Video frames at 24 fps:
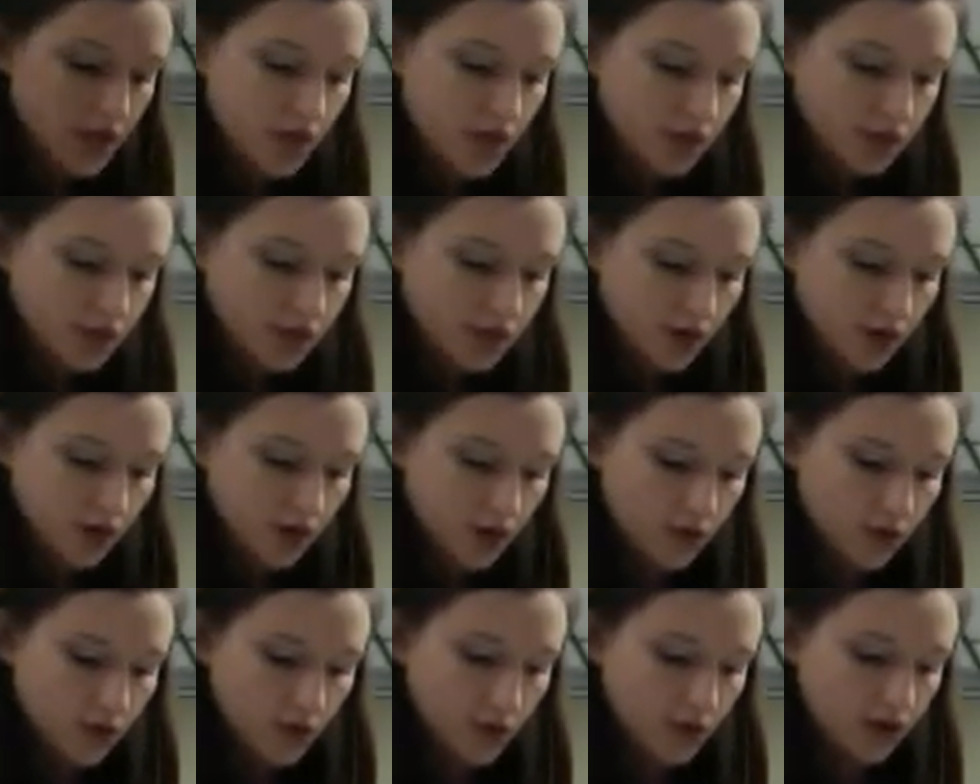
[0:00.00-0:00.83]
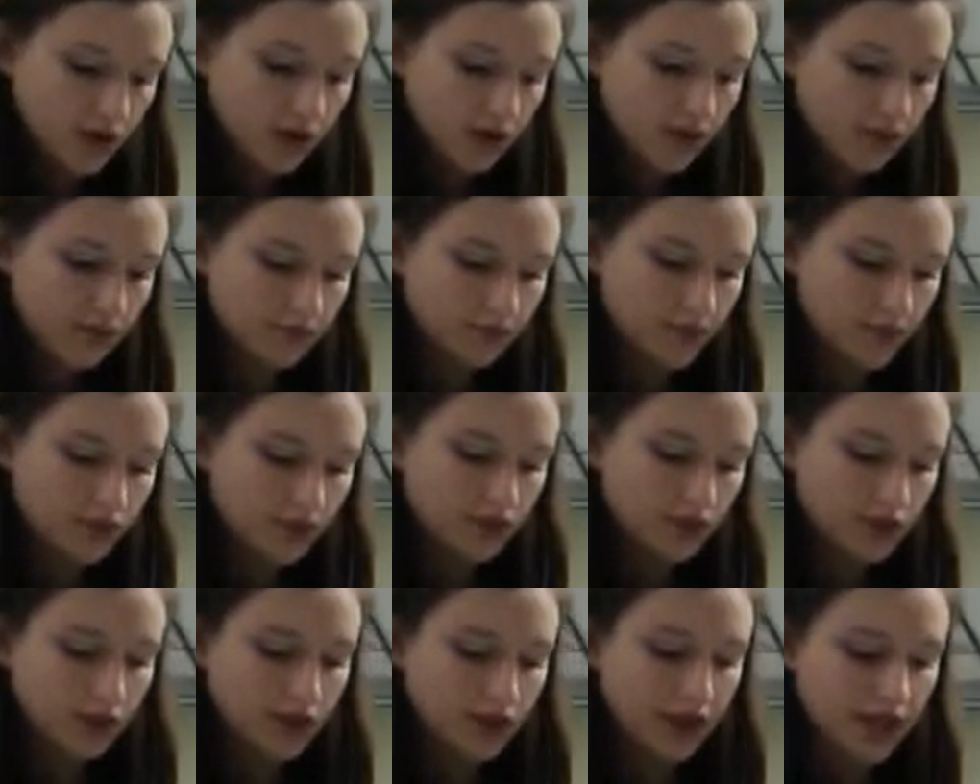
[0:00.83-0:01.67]
So I'm going to
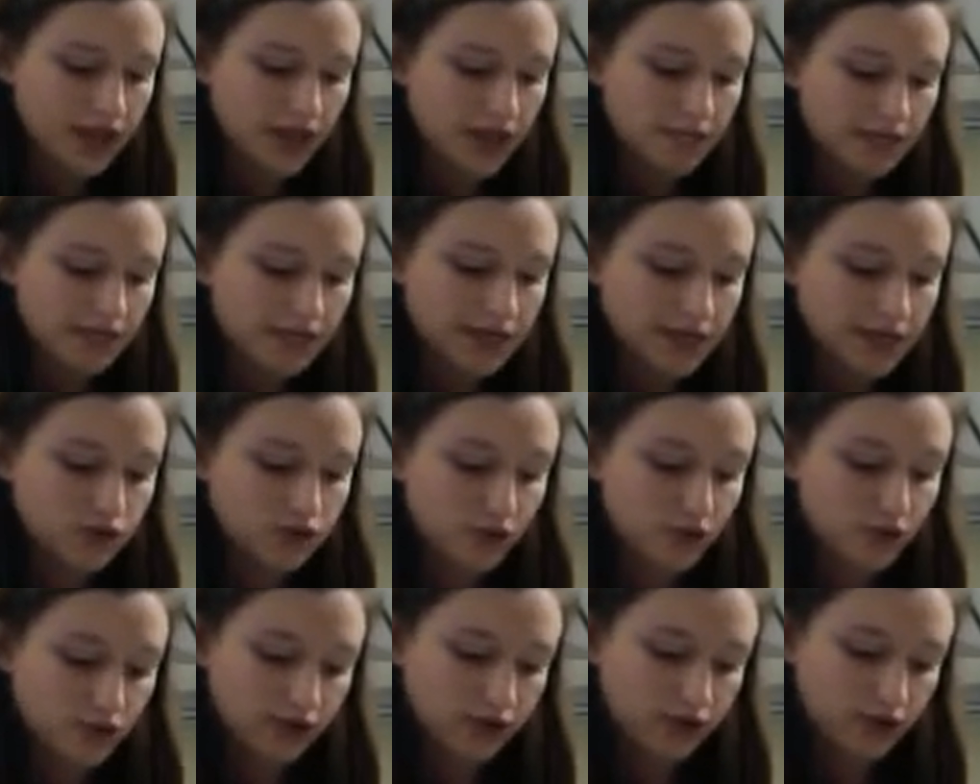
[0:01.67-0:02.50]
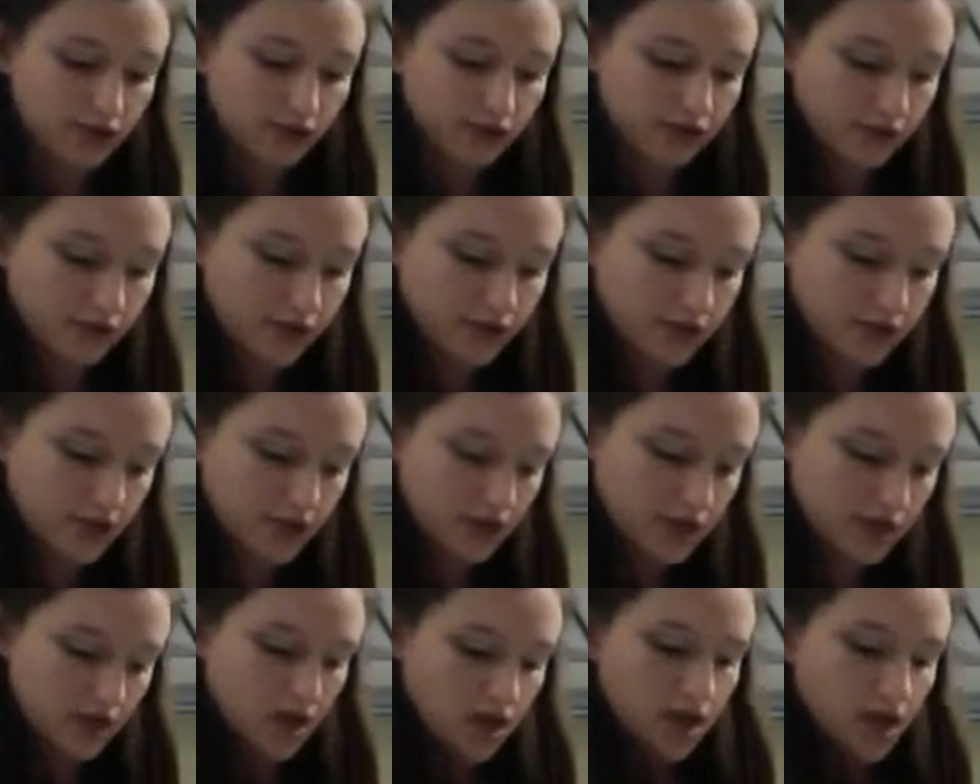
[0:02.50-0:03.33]
look at my drug card first.
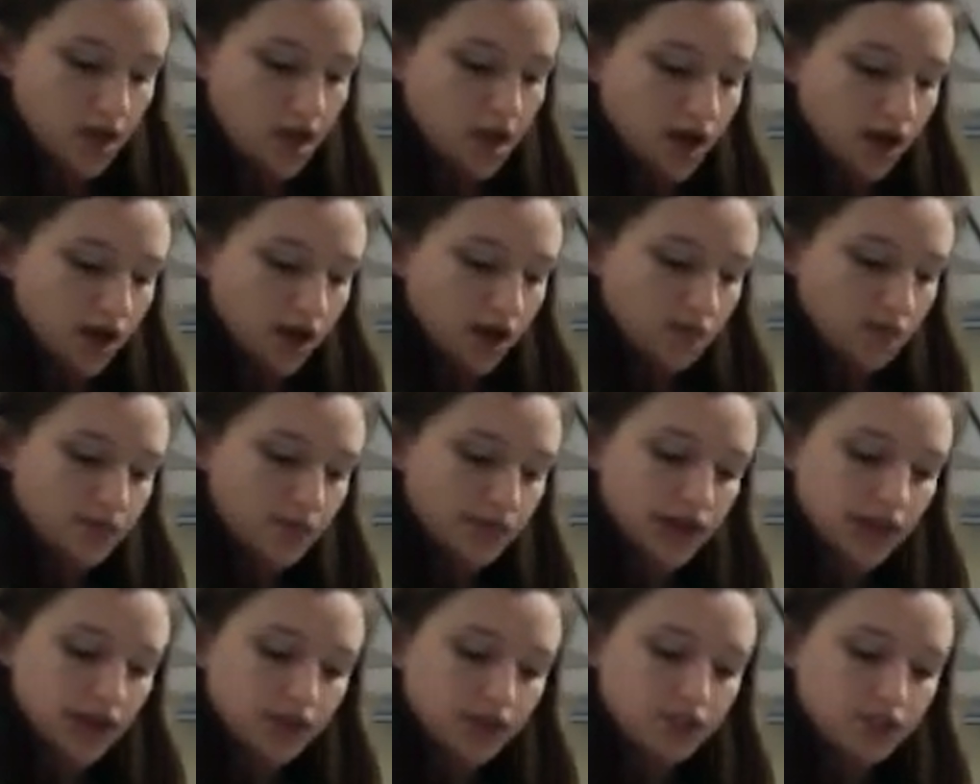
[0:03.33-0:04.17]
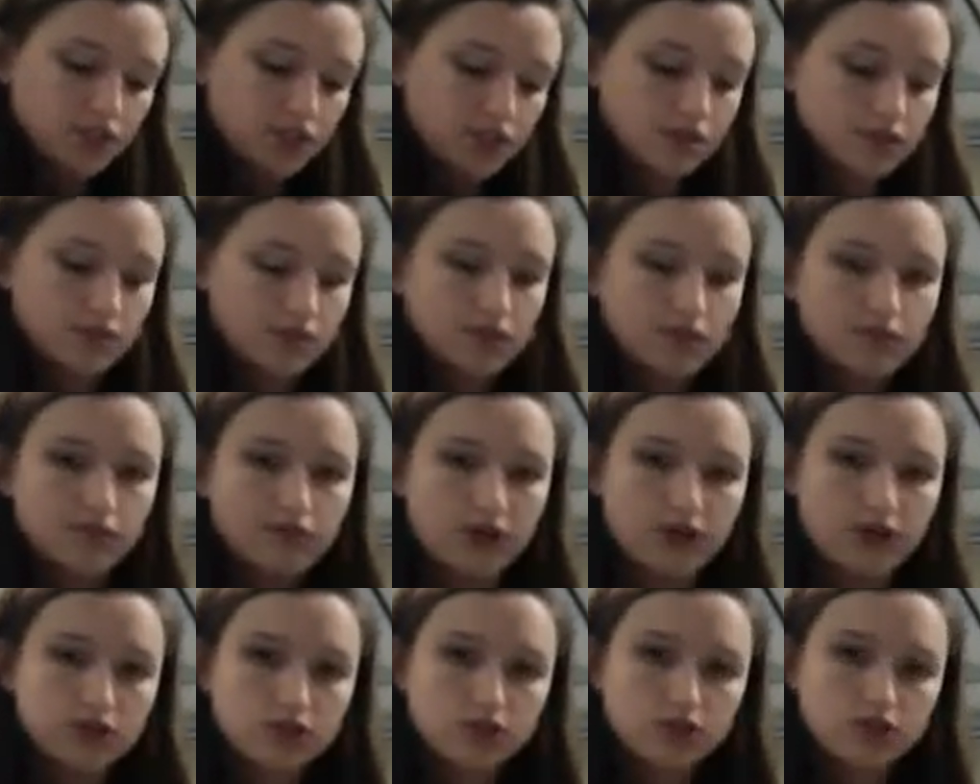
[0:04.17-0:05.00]
The action of
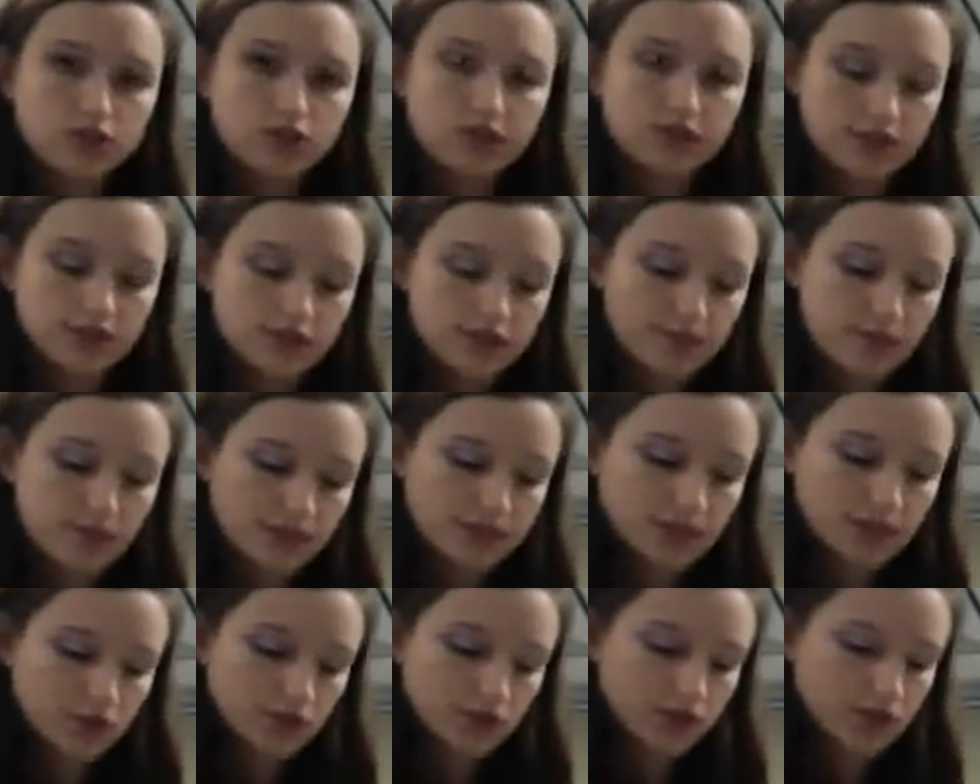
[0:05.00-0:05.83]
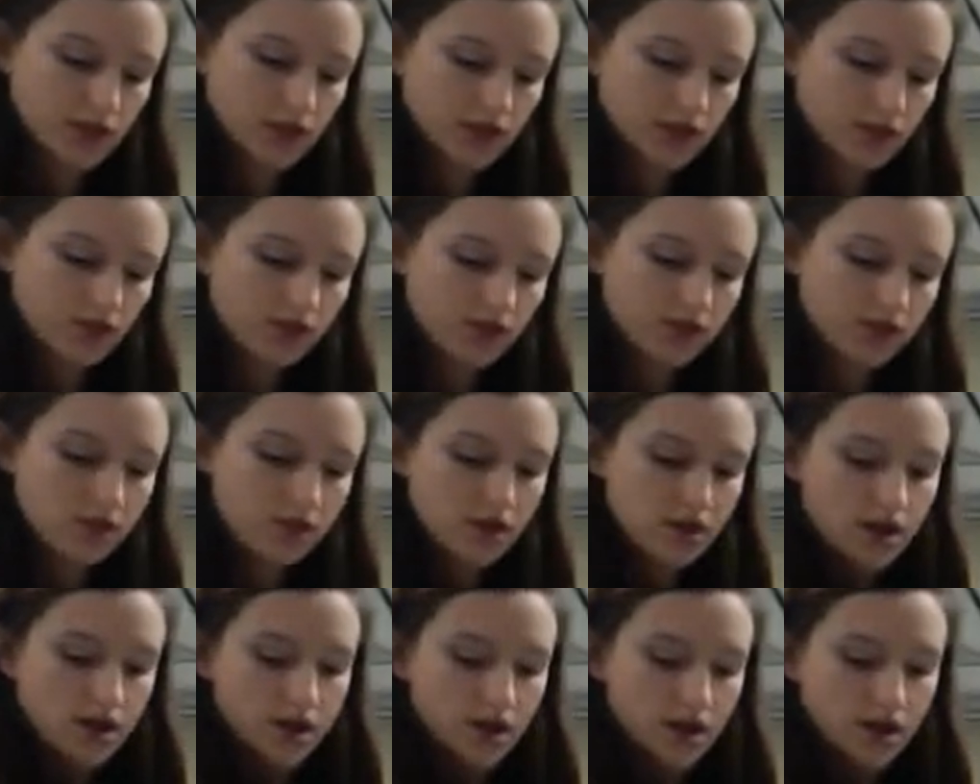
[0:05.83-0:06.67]
Fragile is bactericidal.
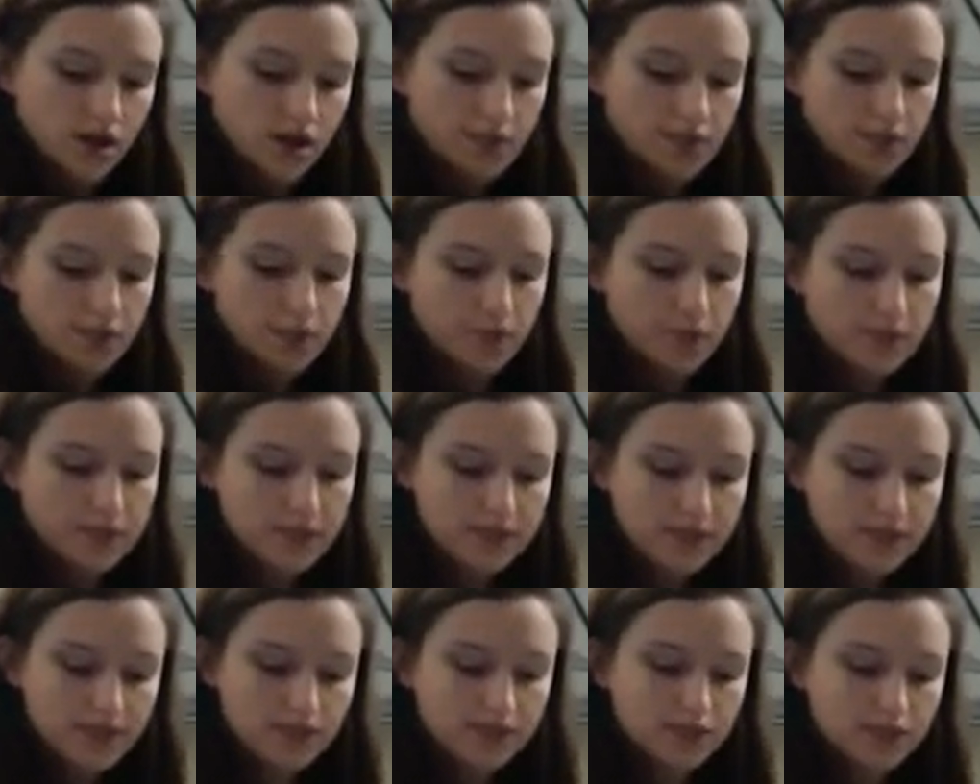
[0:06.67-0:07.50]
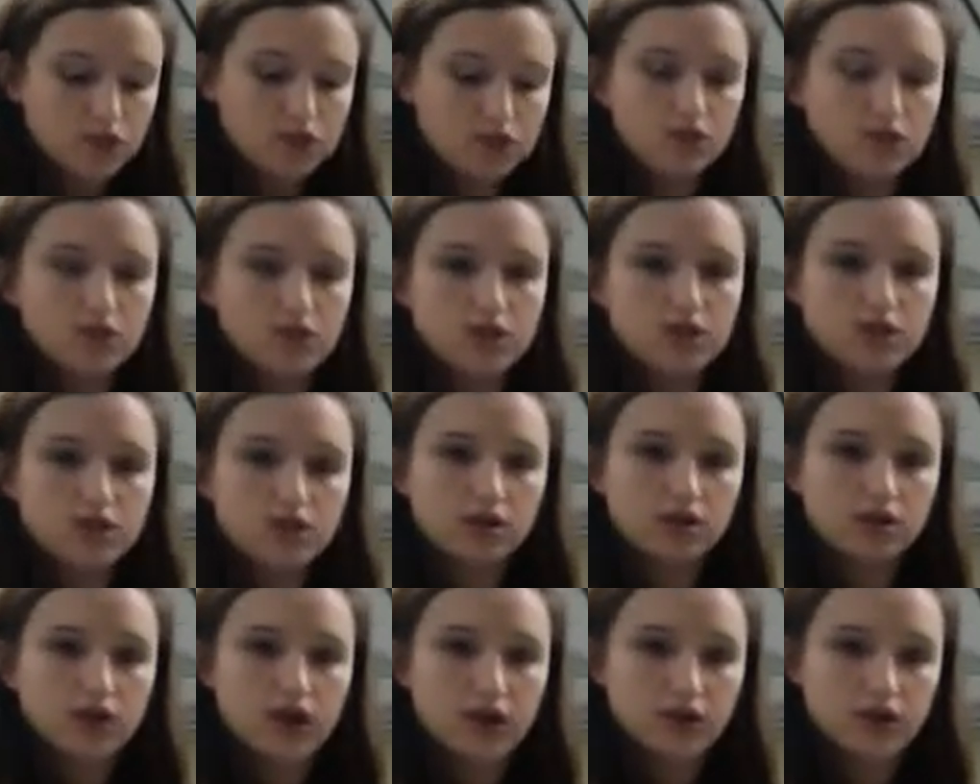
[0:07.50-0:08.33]
The purpose is used to kill
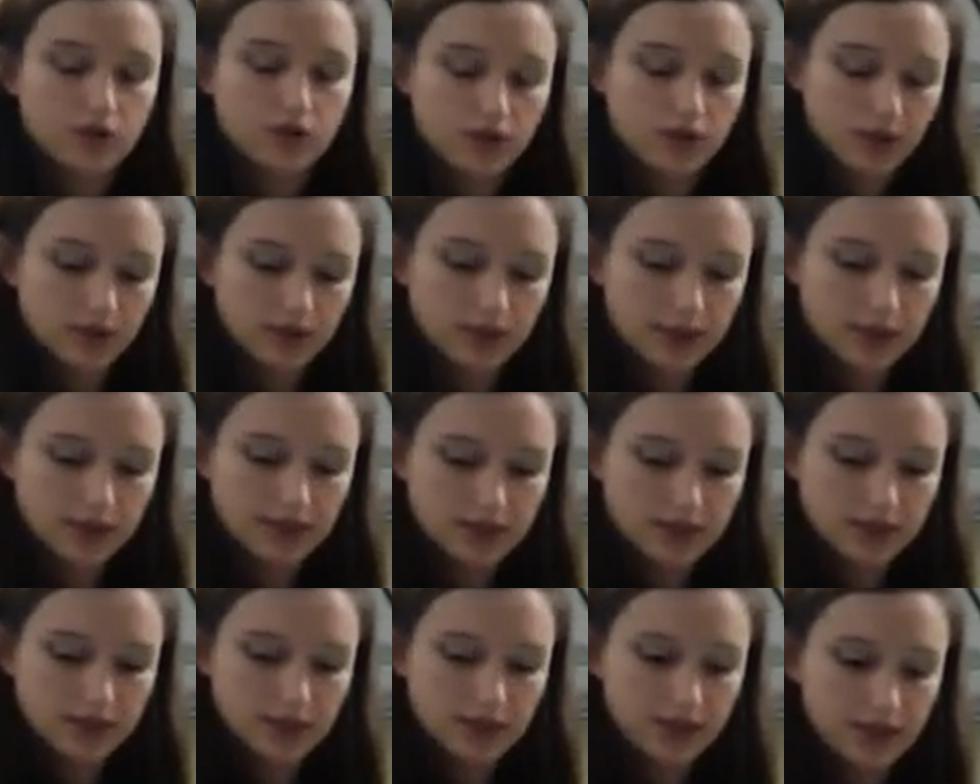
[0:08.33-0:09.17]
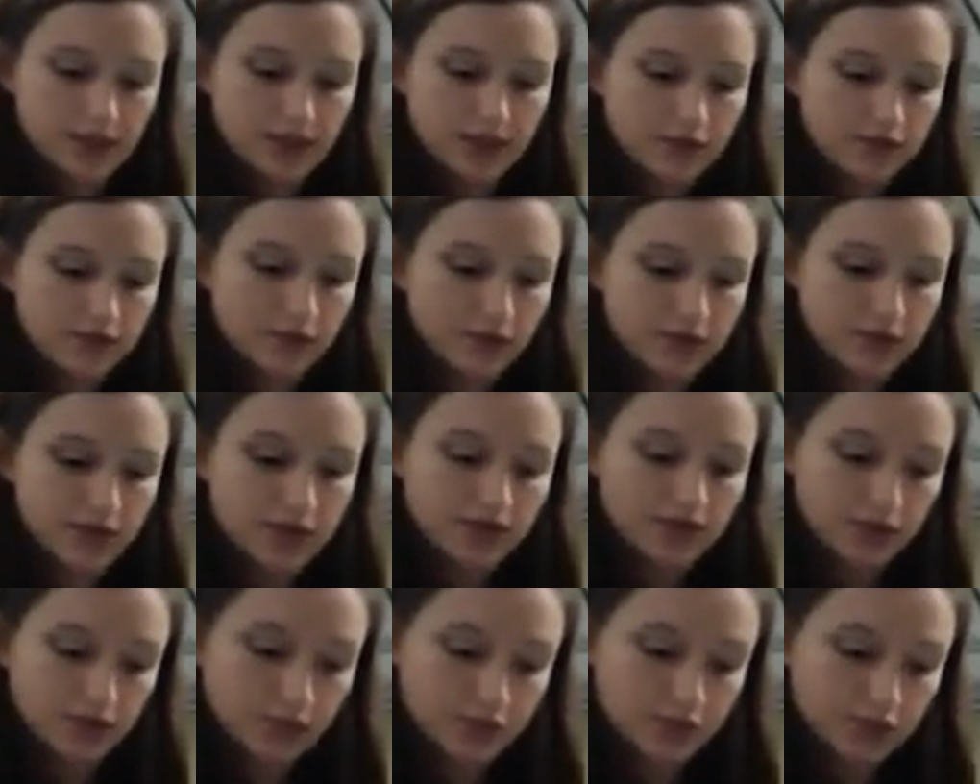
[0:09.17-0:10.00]
anaerobic bacteria from an
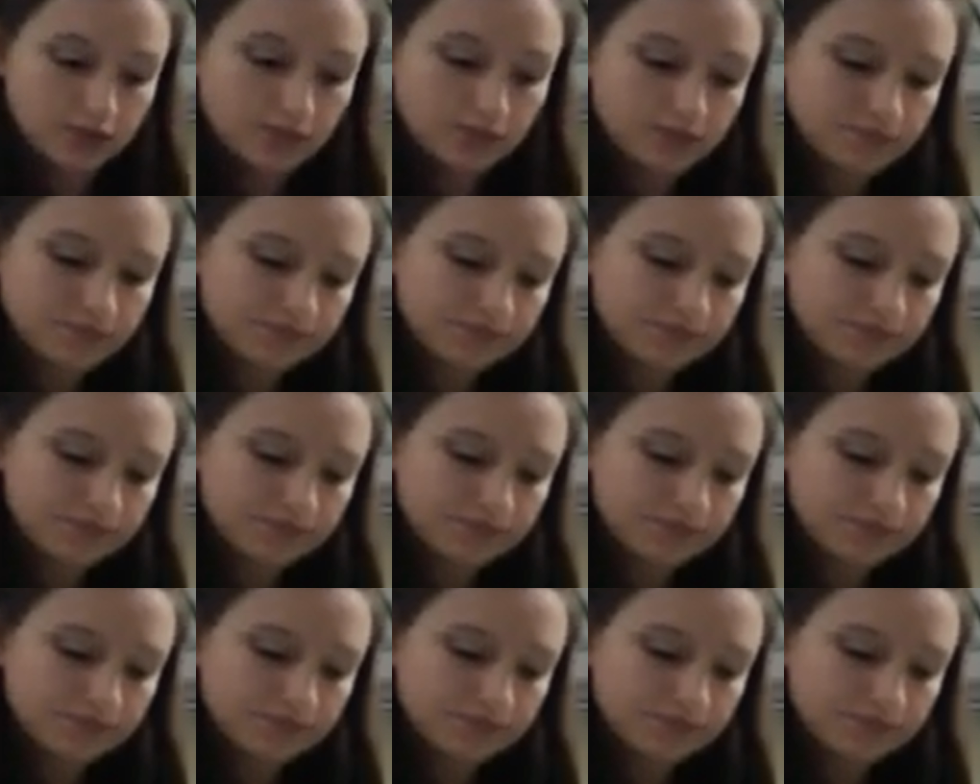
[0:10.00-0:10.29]
infection.